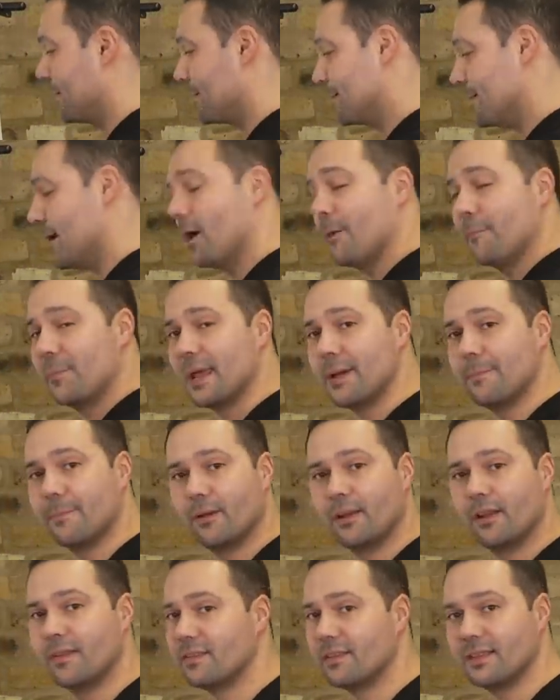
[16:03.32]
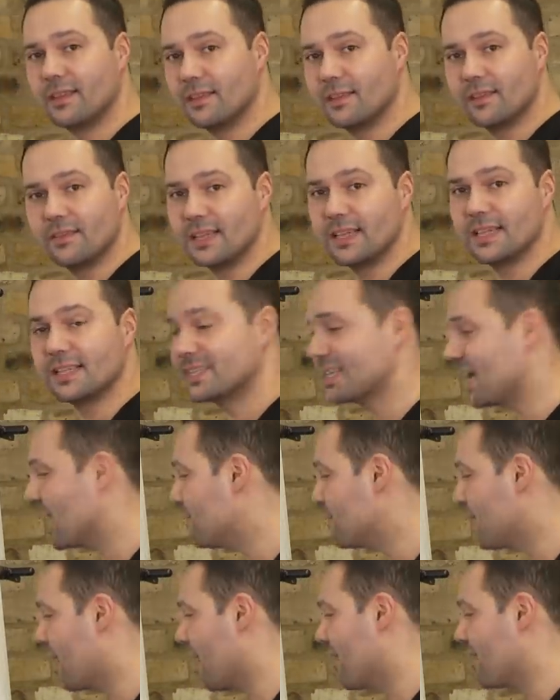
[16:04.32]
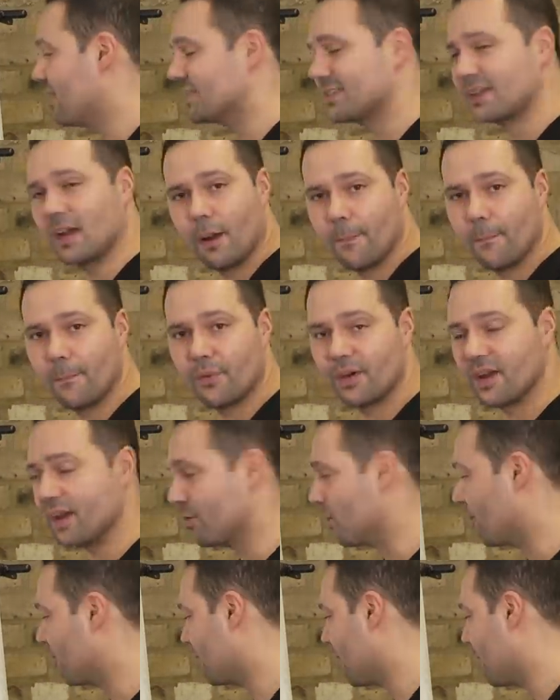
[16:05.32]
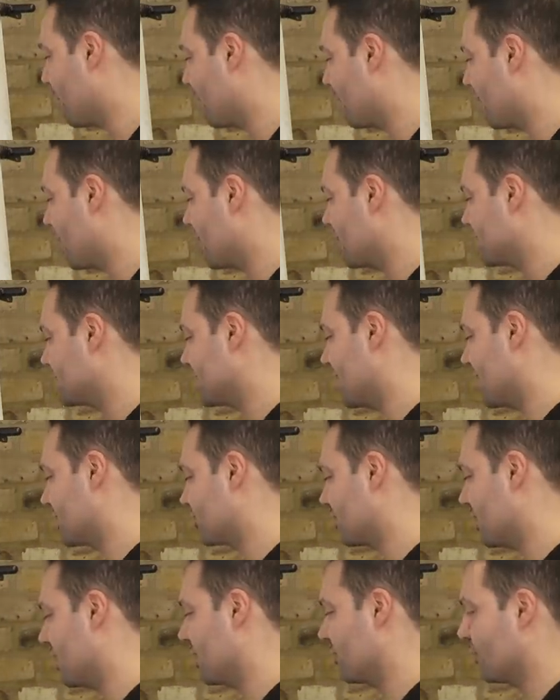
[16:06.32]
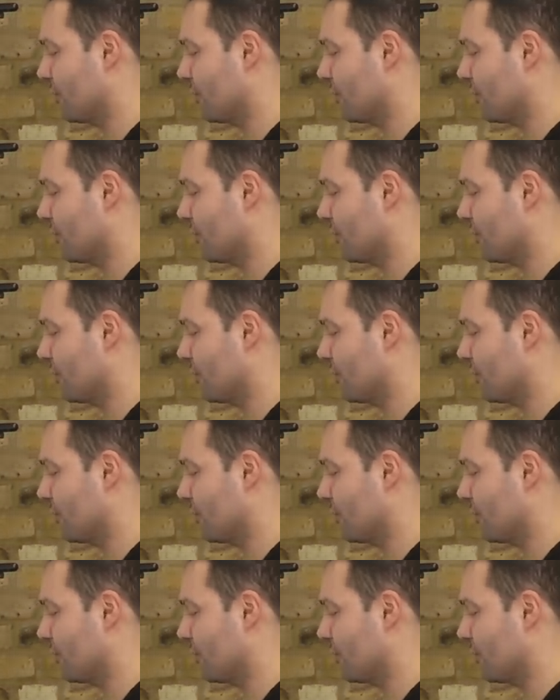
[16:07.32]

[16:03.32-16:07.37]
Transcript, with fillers: Young people in, in these same areas, Cumbria, Northumbria, etc.,